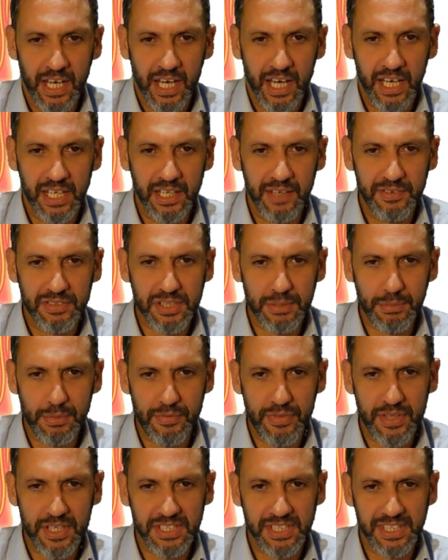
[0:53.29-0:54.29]
And if some of
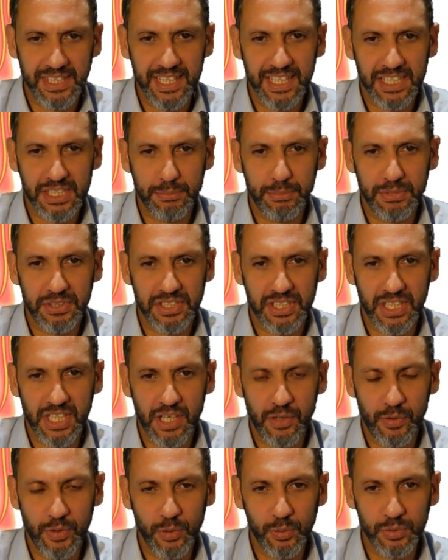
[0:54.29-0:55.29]
this disc
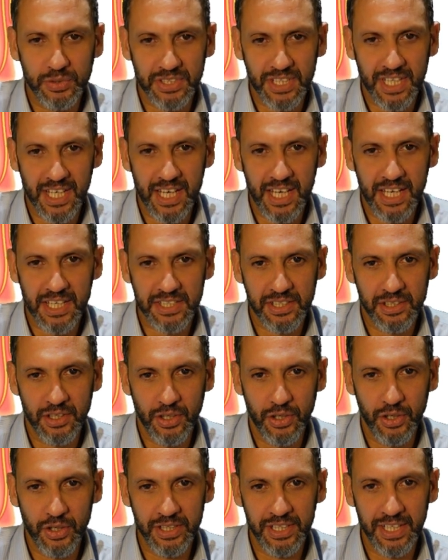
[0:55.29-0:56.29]
material tears and
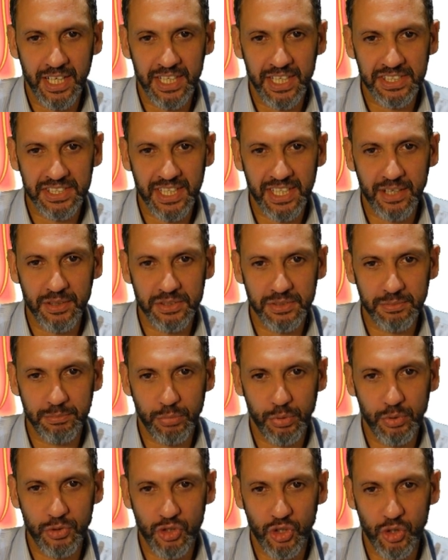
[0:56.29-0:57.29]
herniates out,
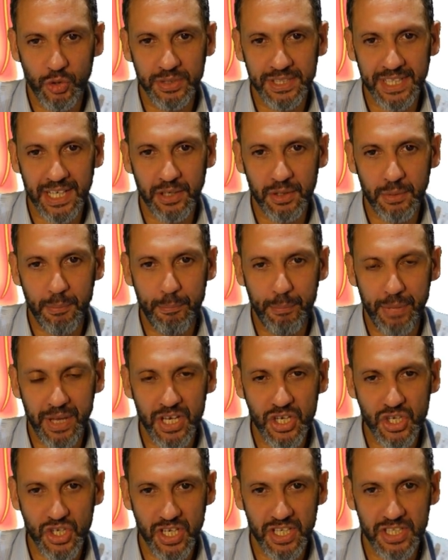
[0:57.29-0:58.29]
protrudes out and
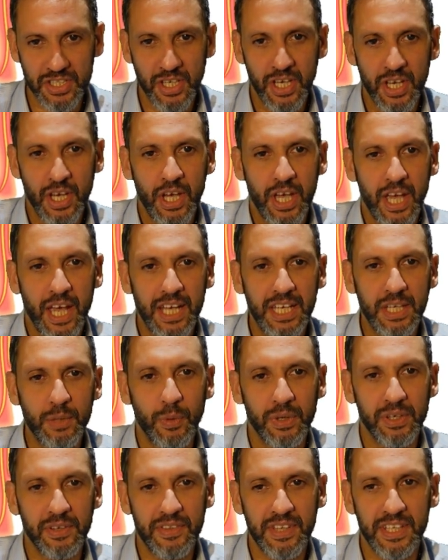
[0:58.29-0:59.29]
pinches any
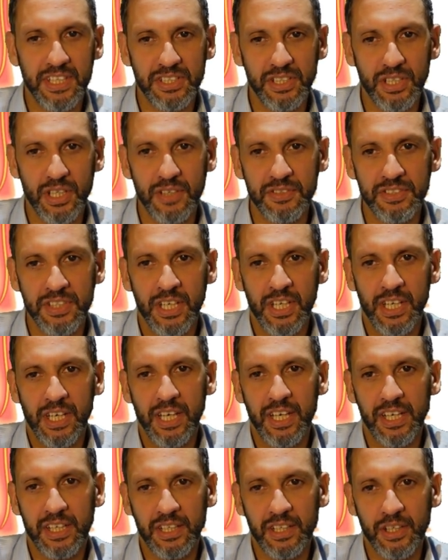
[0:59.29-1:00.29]
one of these nerves,
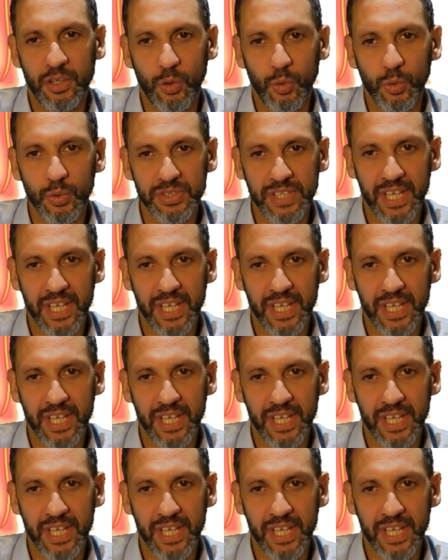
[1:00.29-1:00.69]
it can cause that